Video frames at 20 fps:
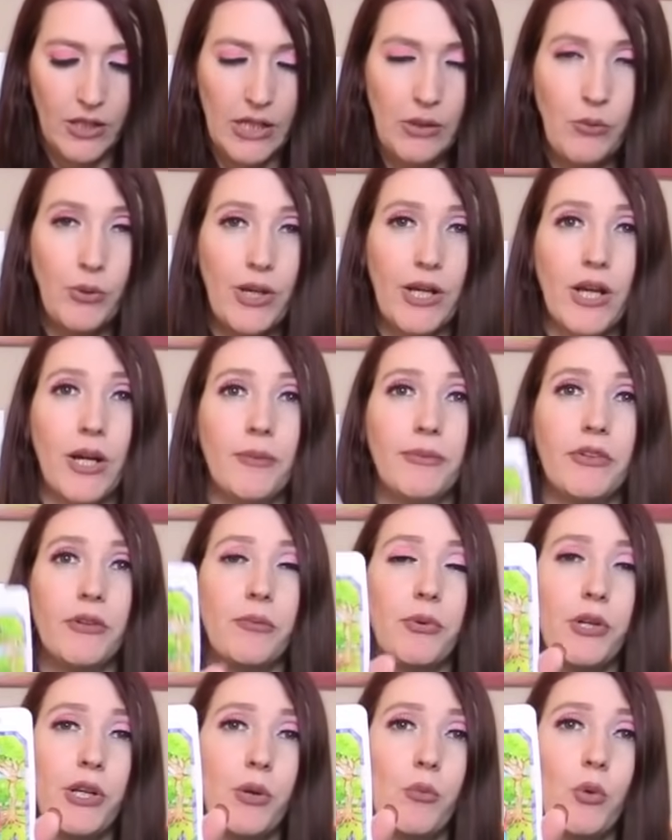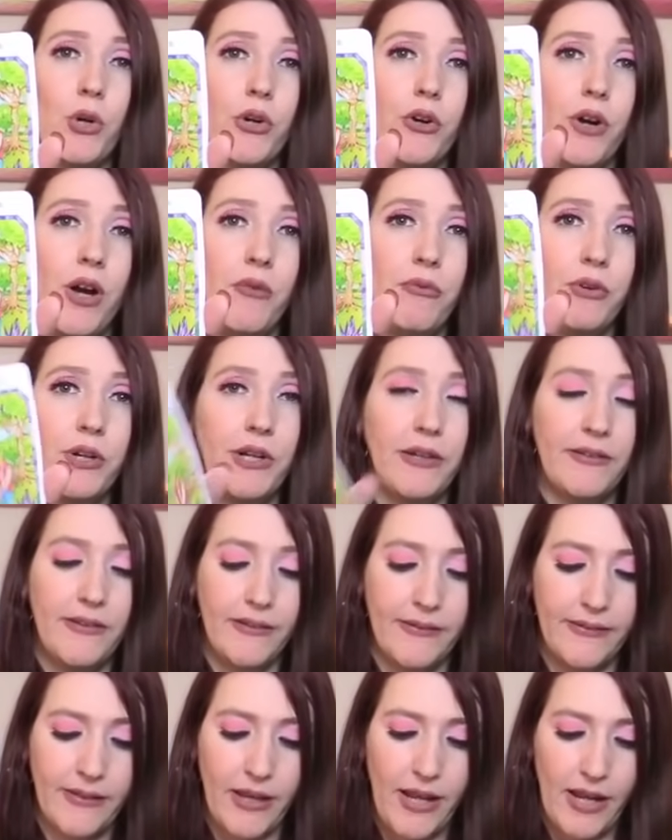when it comes to putting work or effort
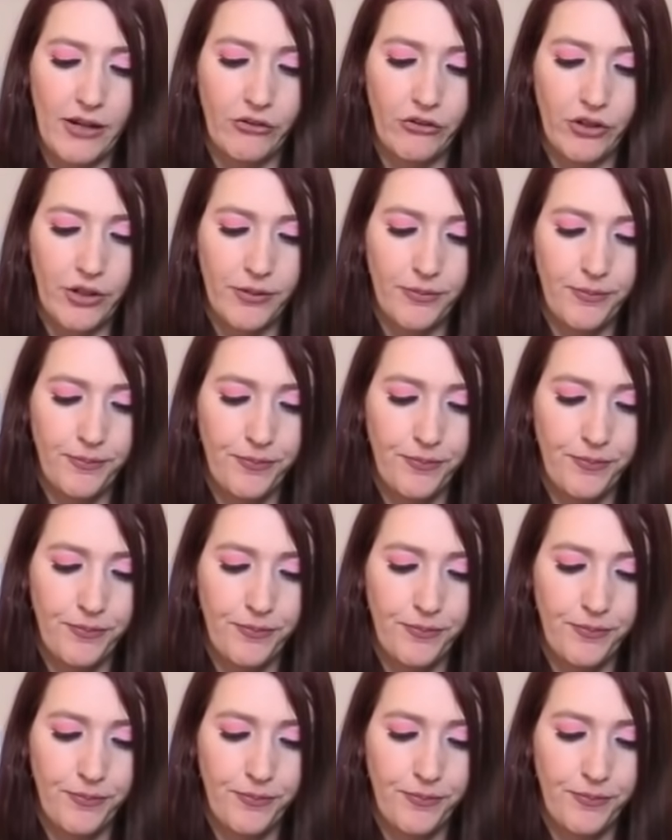into this connection.